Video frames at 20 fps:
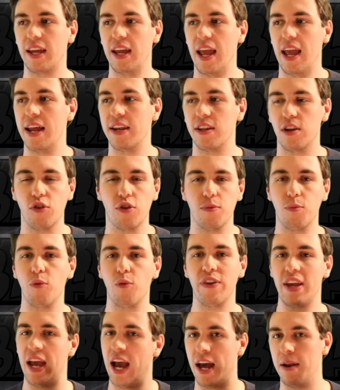any other
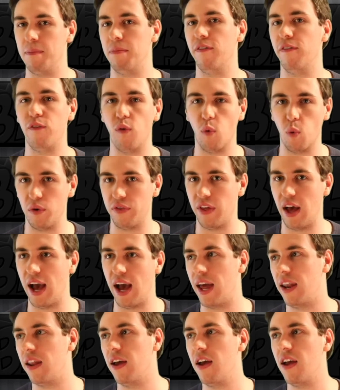movie had before that.